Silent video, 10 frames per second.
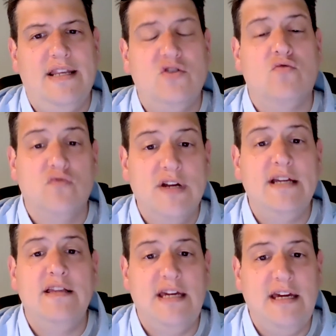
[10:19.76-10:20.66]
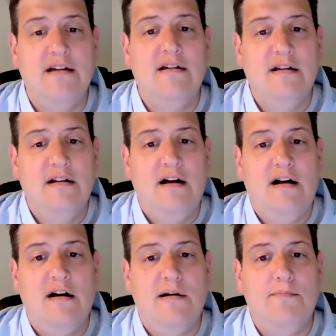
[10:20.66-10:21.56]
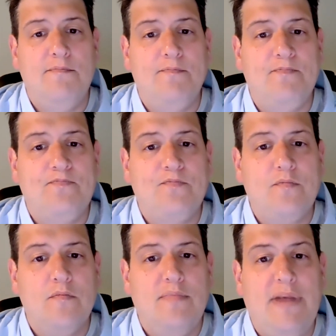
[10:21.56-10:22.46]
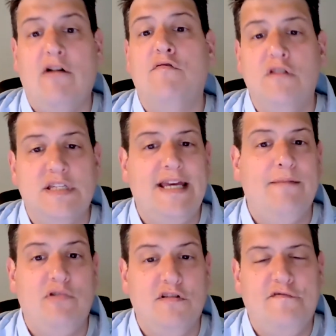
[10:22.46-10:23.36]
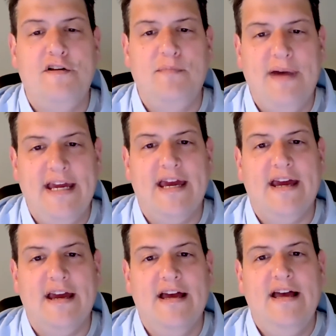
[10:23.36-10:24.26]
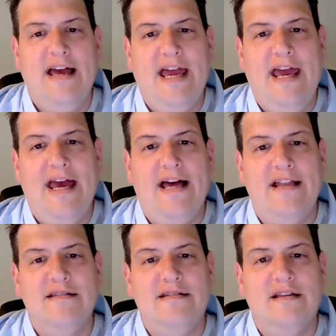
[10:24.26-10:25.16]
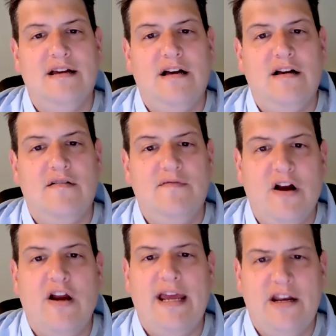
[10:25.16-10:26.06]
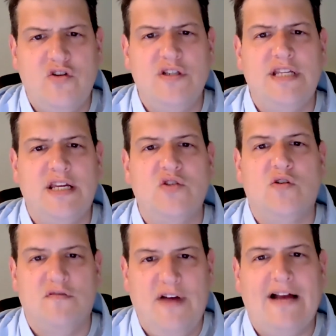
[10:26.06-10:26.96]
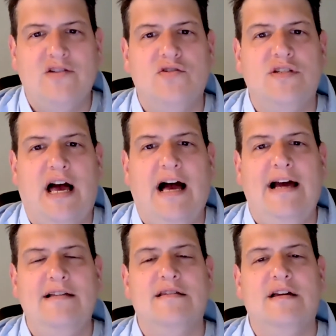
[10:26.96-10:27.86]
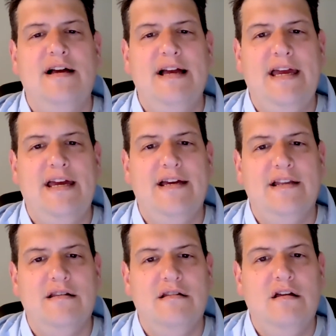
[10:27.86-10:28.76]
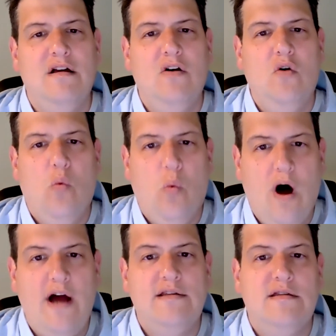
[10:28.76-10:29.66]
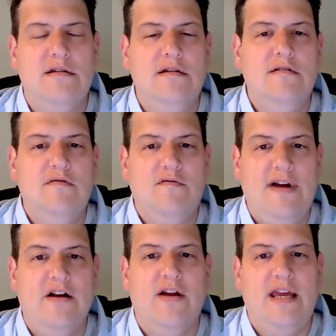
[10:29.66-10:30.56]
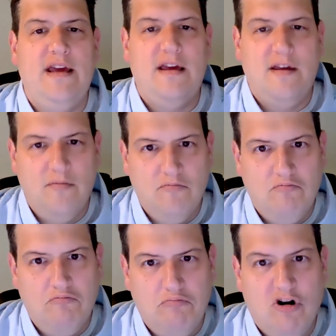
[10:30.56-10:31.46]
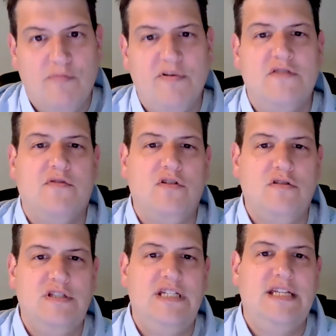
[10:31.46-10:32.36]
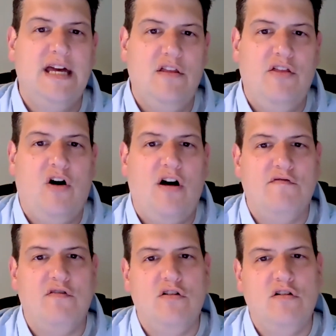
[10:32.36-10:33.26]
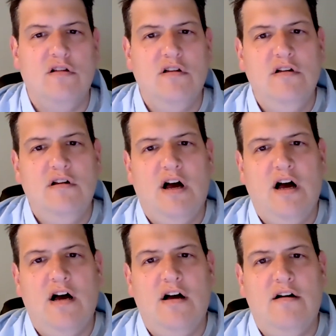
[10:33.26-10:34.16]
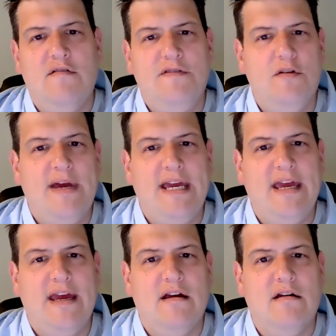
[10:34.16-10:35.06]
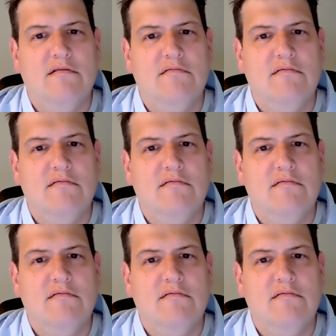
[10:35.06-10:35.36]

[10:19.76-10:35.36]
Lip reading: a really powerful example of filmmaking and a very interesting sort of exercise in what very purposeful, detailed, thoughtful filmmaking